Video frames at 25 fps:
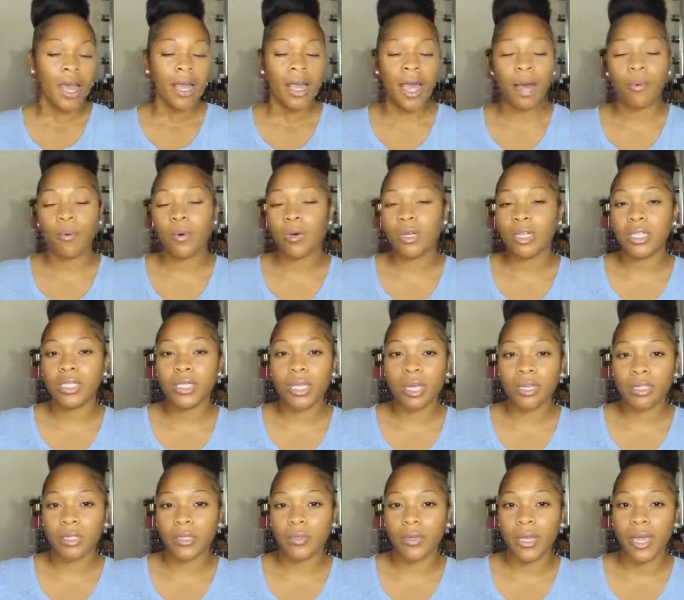I'm going to
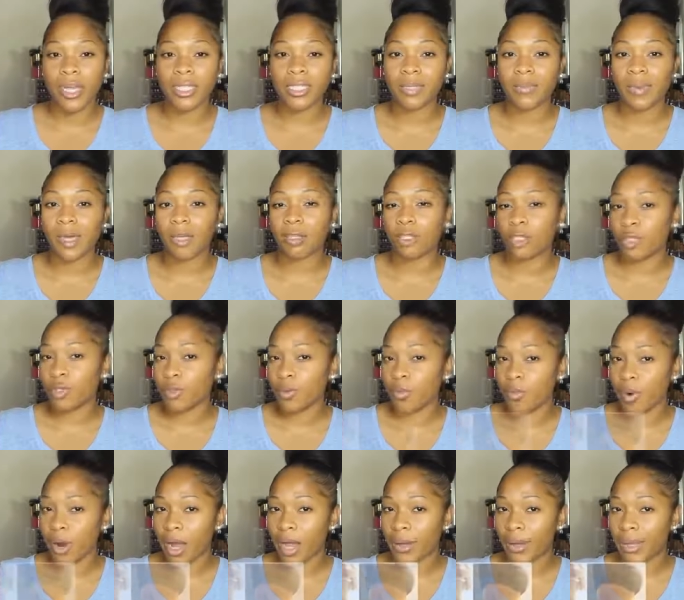talk to you guys about two
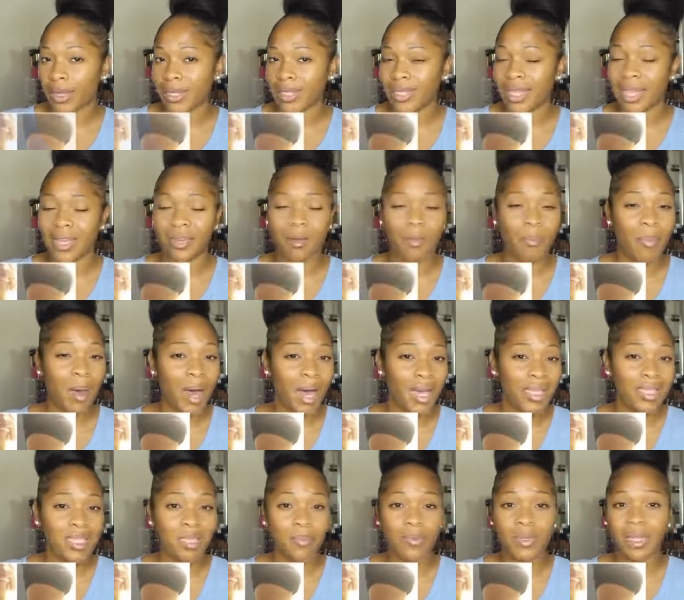products that could
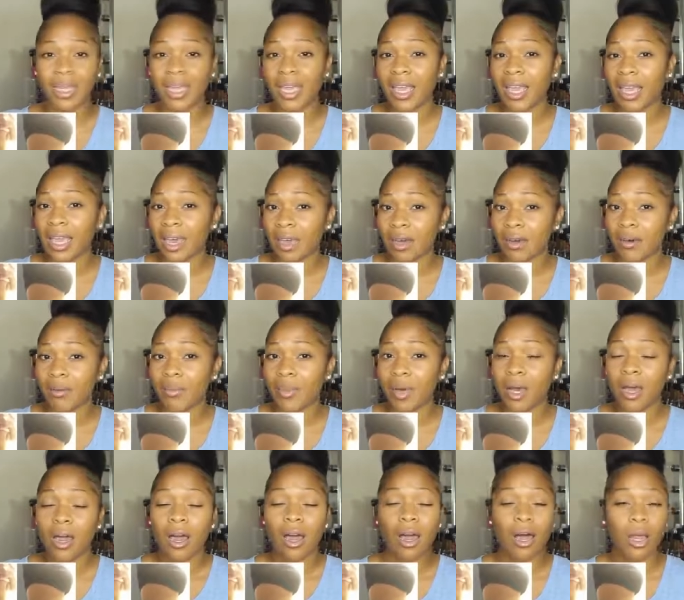possibly help
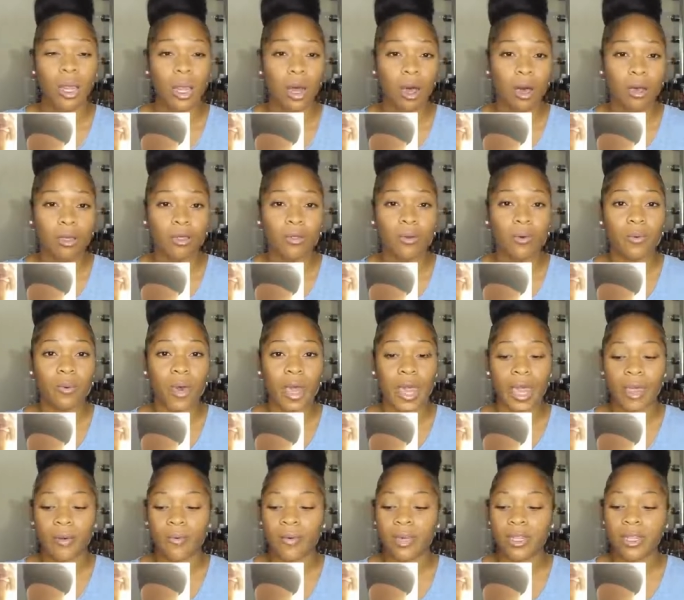along the
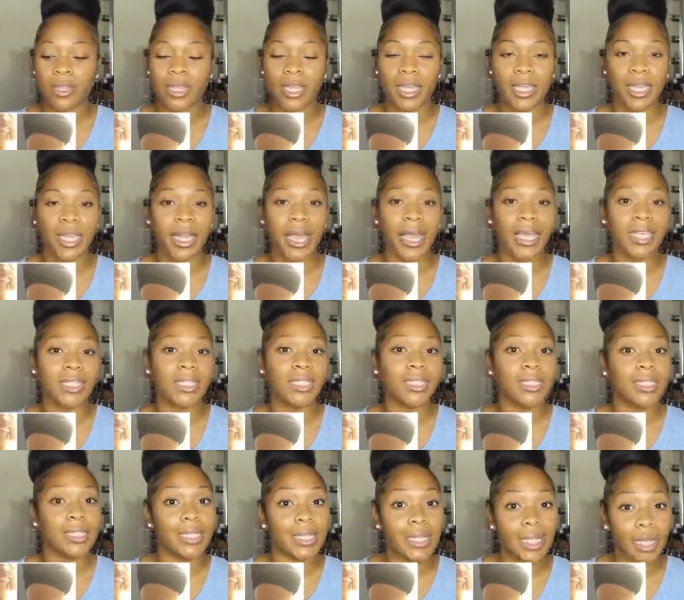way with getting a
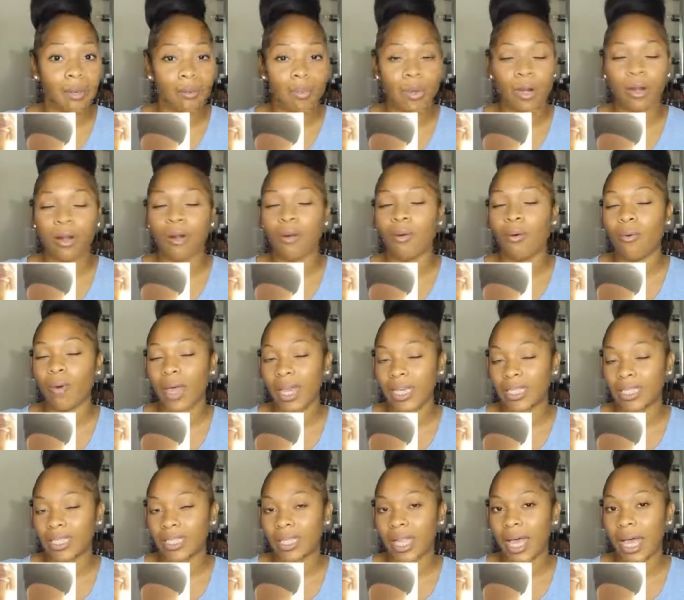slimmer
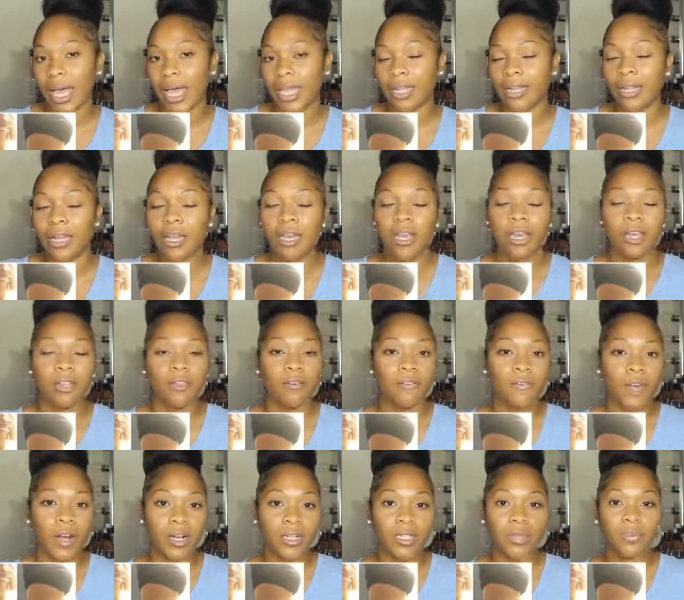waistline. The
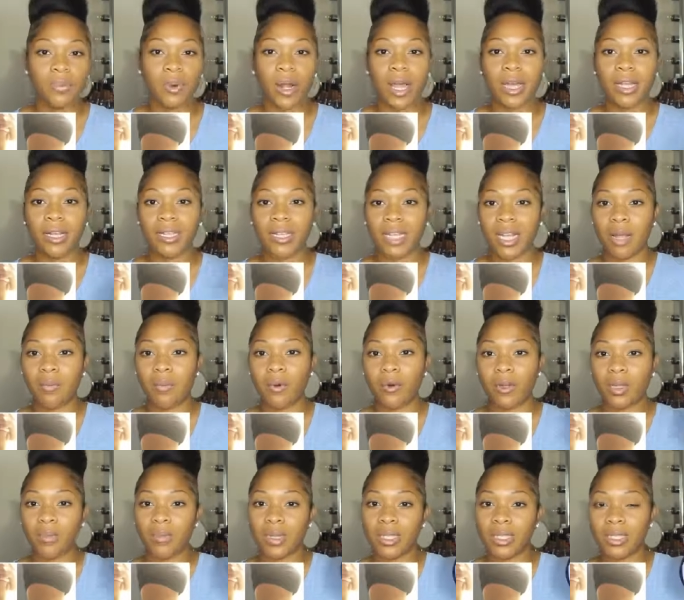first product that I'm
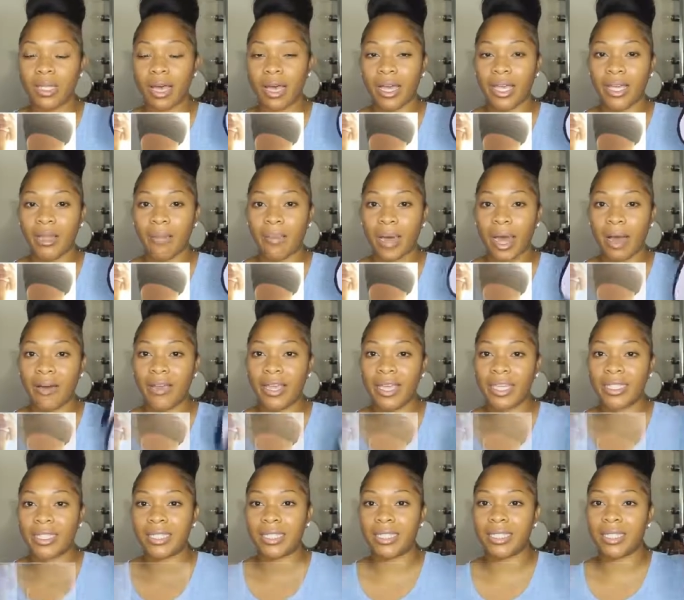going to be talking about
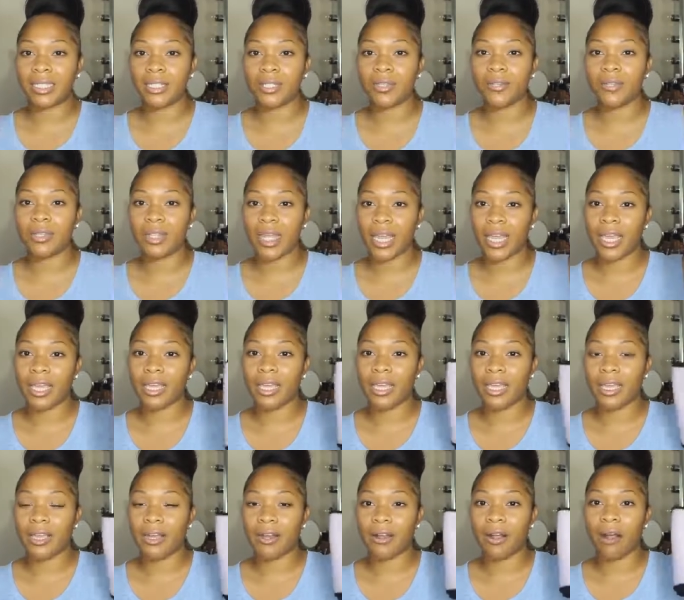is this little thing
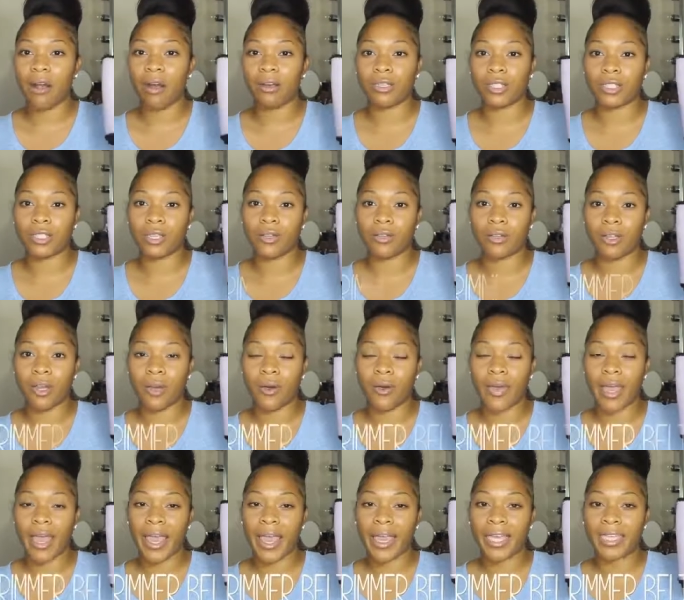here, also
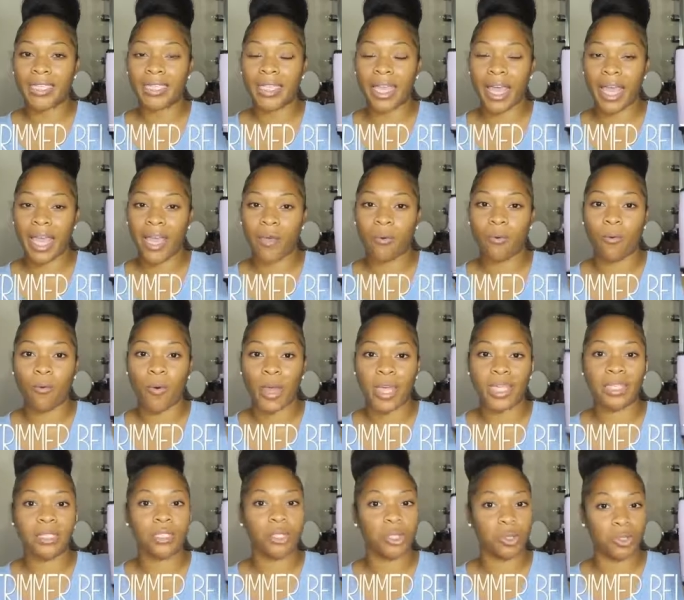known as a
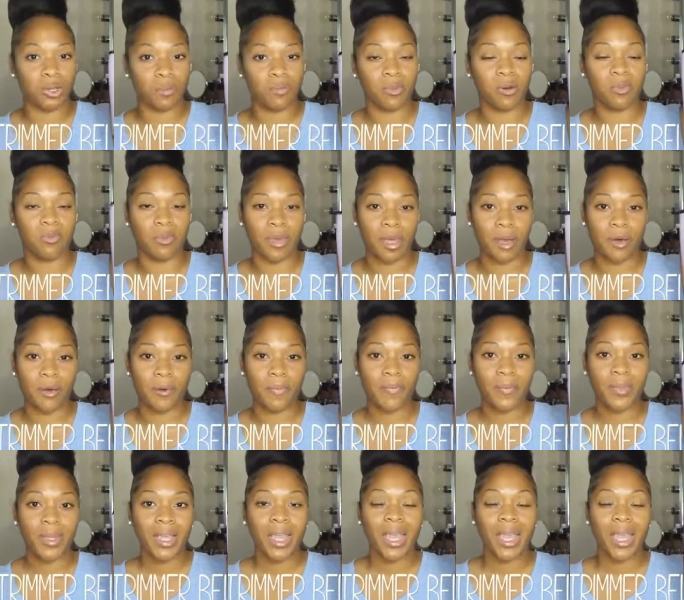waist trimmer belt.